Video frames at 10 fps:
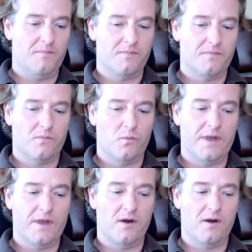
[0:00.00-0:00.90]
We
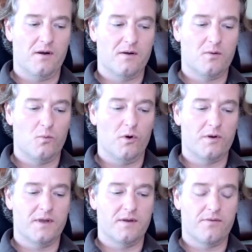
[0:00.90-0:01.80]
are
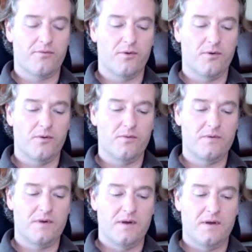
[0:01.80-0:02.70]
working through
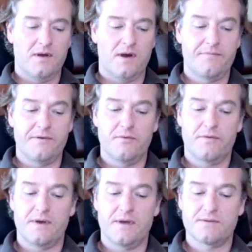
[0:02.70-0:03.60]
a few
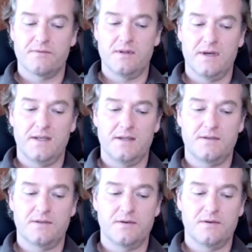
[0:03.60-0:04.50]
things related
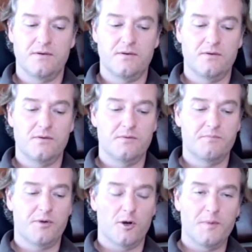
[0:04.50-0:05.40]
to
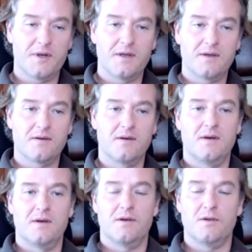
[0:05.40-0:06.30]
permitting,
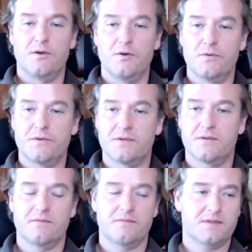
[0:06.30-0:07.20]
use,
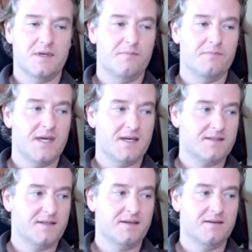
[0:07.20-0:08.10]
some
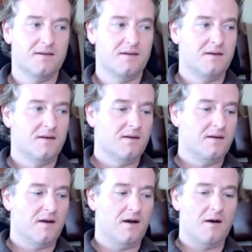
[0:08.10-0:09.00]
testing
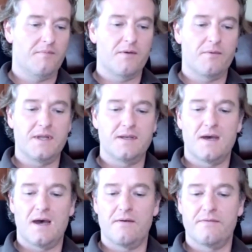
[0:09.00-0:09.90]
that we need to
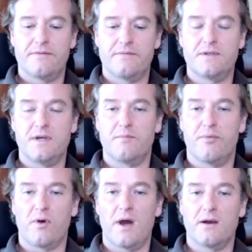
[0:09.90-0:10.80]
have done
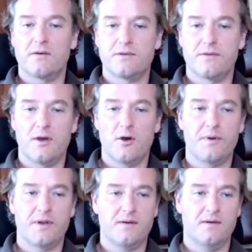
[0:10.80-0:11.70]
prior to the
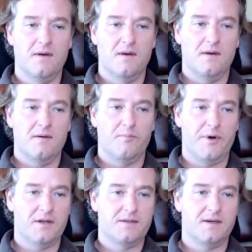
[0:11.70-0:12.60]
opening,
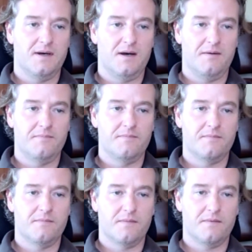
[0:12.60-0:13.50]
but
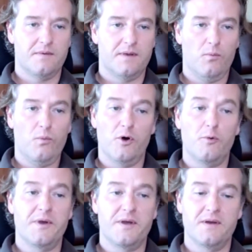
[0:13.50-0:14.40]
it will
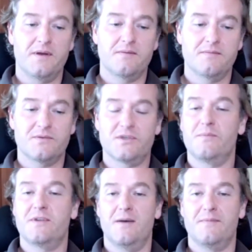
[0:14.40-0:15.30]
be
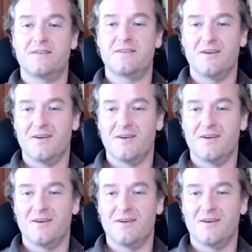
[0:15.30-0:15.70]
sometime this year.